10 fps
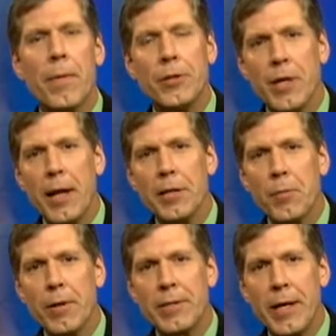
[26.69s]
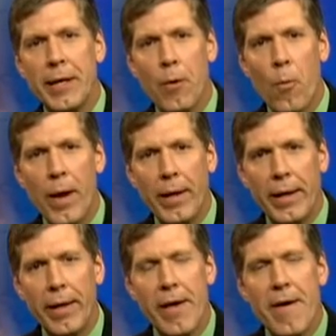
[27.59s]
the Jollies were attending a
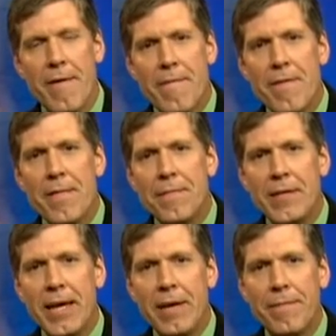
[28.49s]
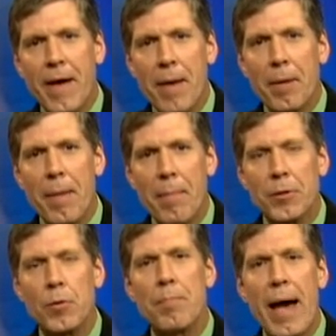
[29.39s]
wedding. 15 family
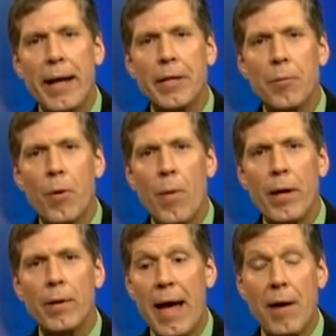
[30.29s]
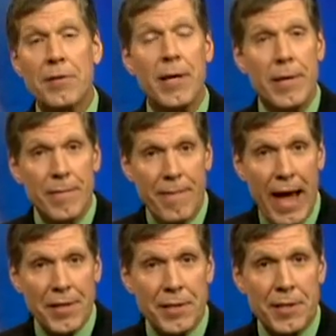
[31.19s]
members were packed into a rental house,
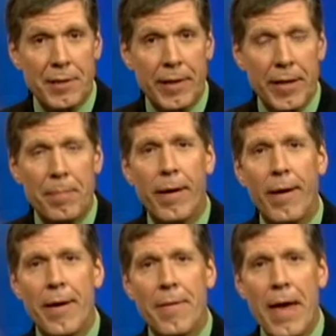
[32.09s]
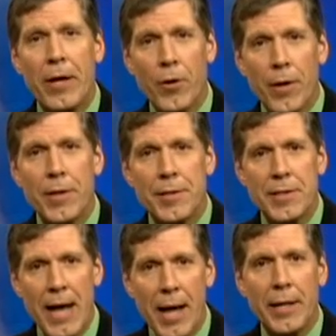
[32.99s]
fast asleep, Thank goodness
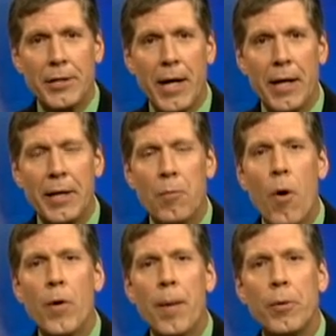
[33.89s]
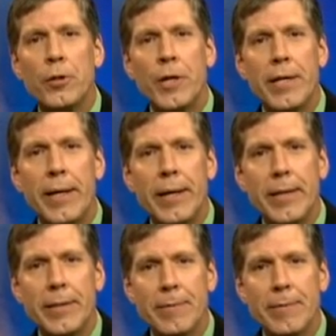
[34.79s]
Donna Jolly woke up when she did.